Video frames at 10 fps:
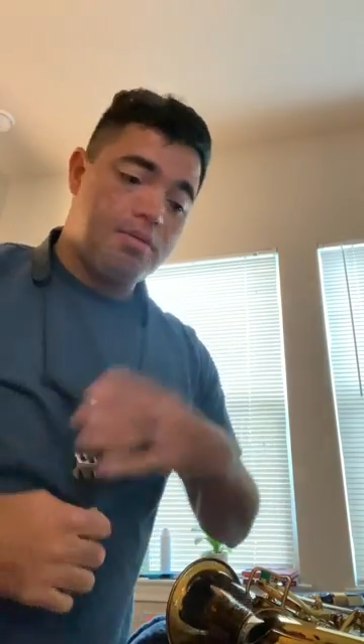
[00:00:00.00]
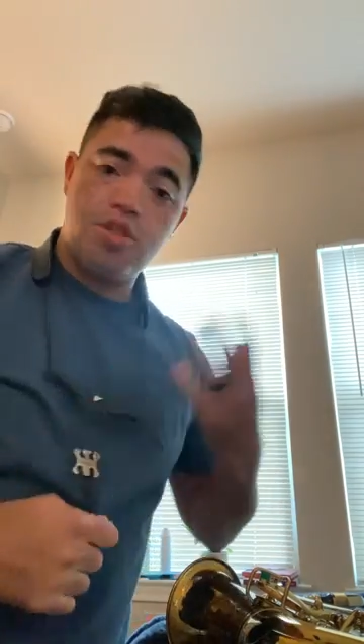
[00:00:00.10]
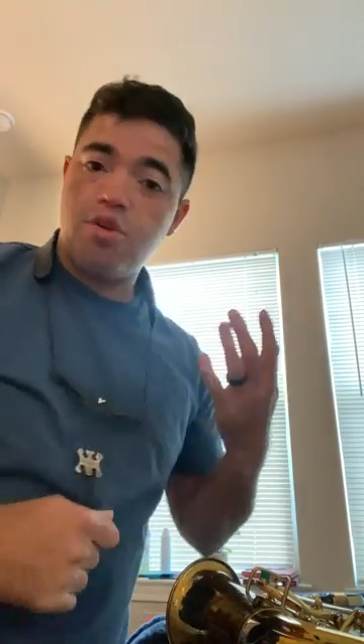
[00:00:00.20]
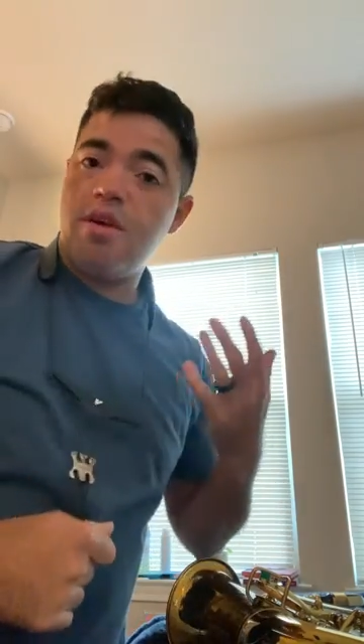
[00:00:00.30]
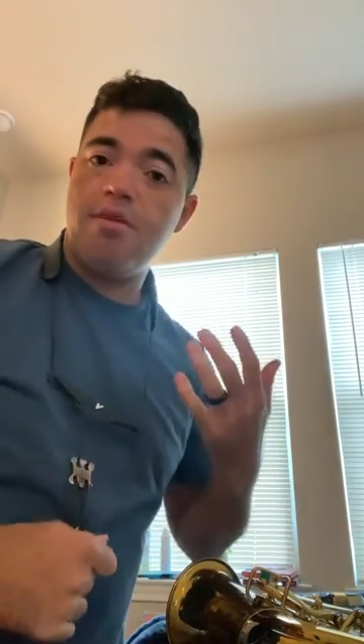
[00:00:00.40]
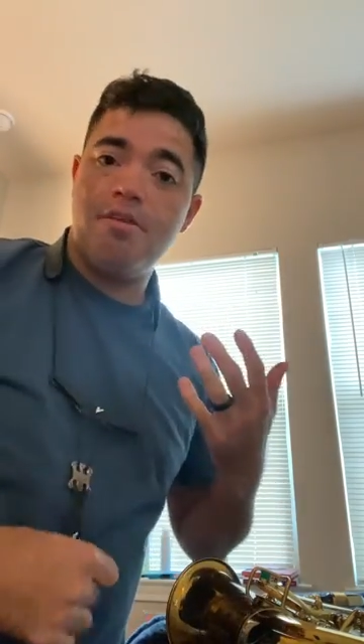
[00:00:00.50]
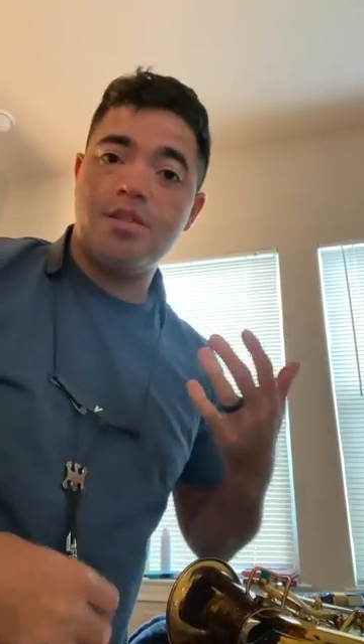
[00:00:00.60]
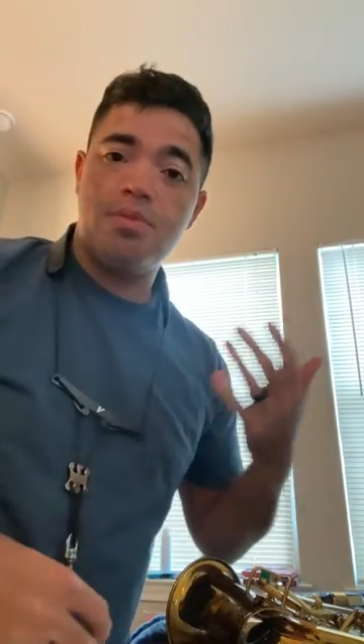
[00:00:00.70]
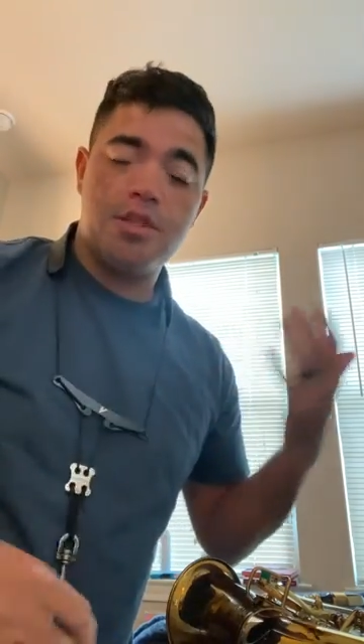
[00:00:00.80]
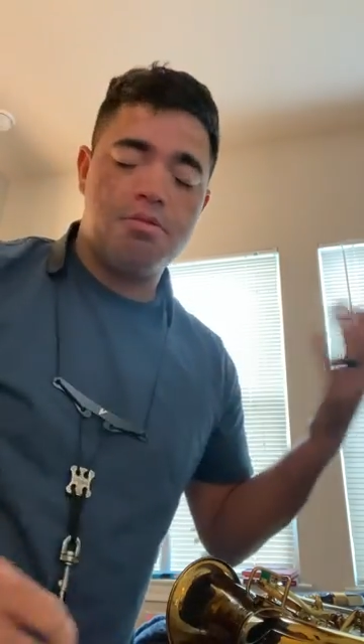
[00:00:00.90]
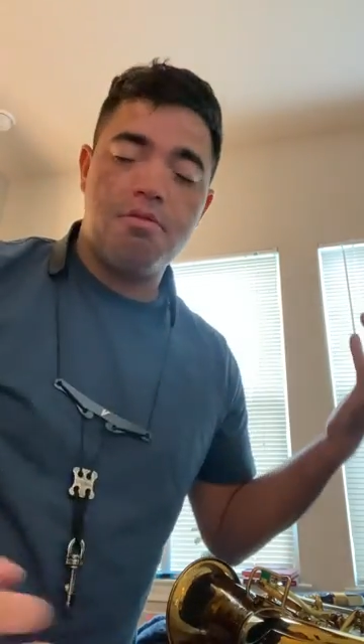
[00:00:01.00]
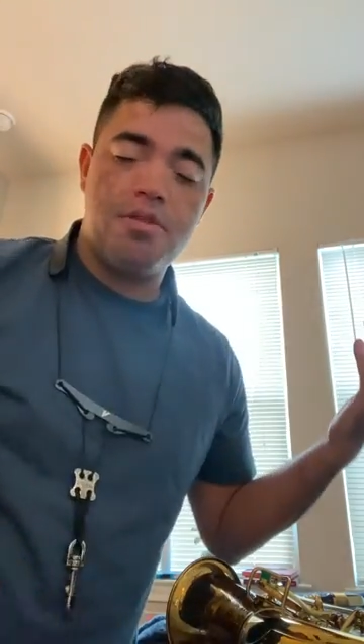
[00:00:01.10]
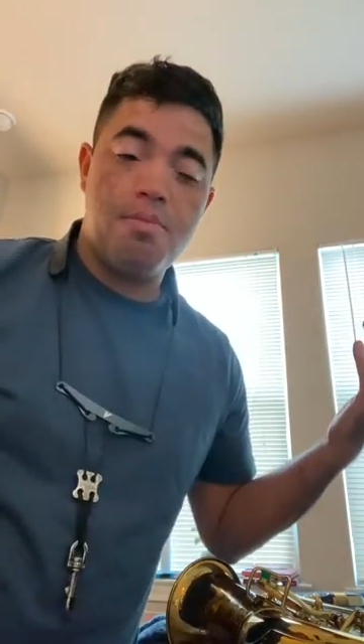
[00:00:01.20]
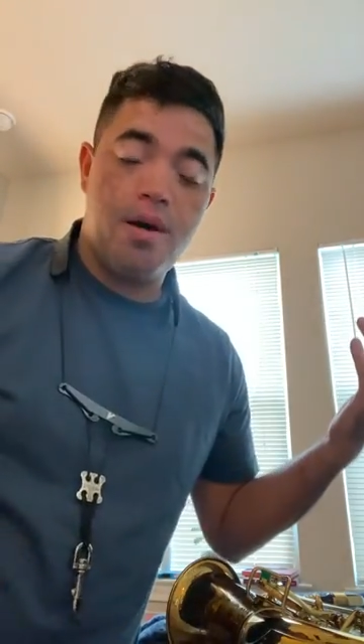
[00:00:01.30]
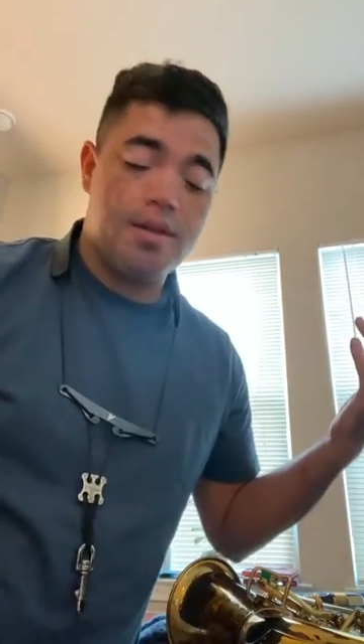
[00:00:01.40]
it's a great investment. It's
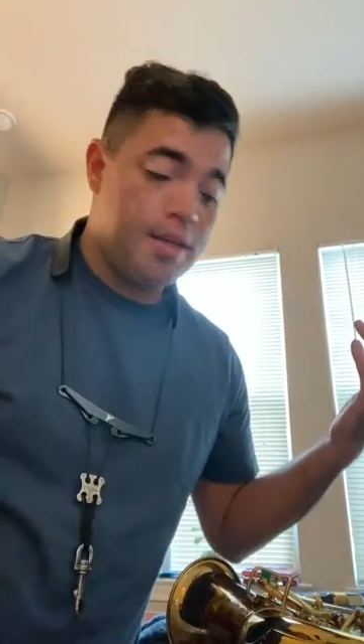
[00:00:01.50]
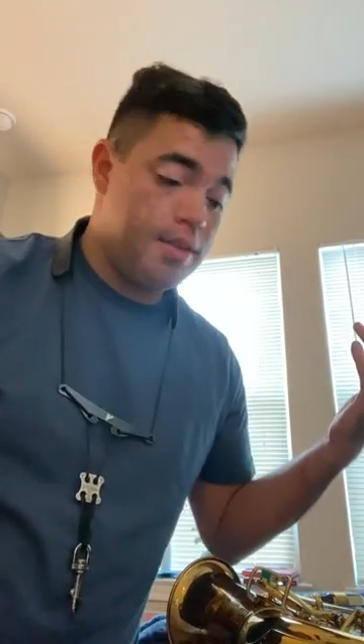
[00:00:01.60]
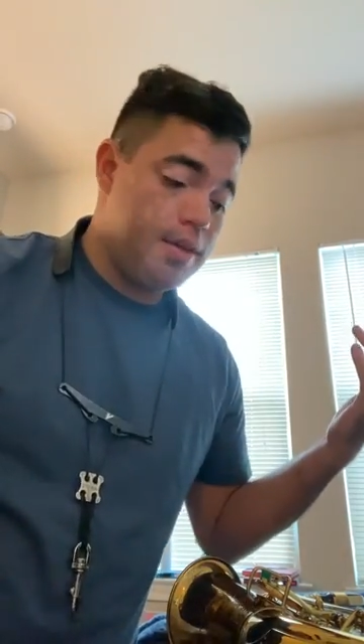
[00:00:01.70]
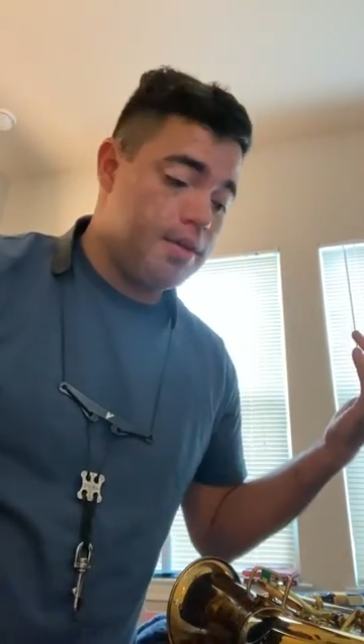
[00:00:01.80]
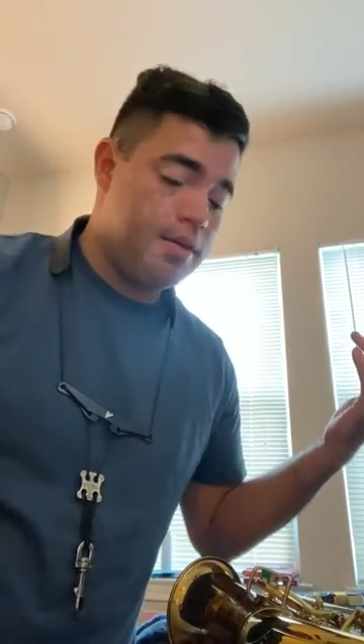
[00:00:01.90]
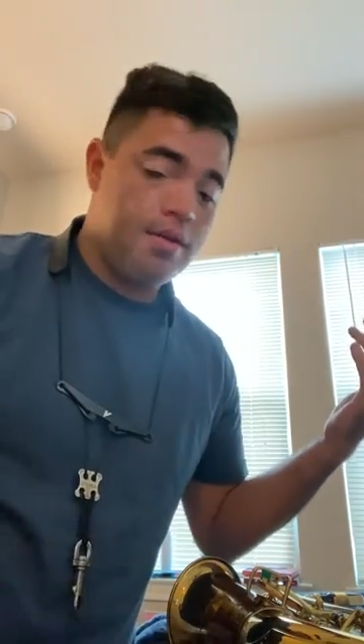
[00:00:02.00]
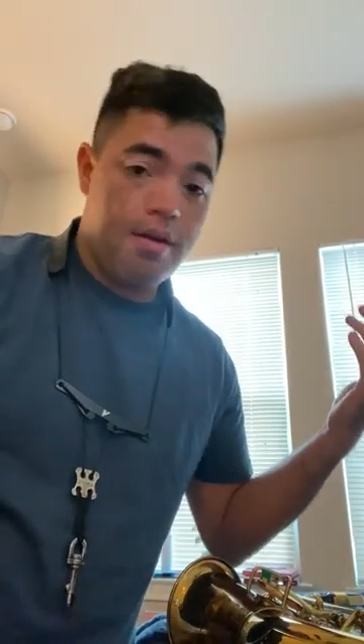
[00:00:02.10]
15 bucks, I think.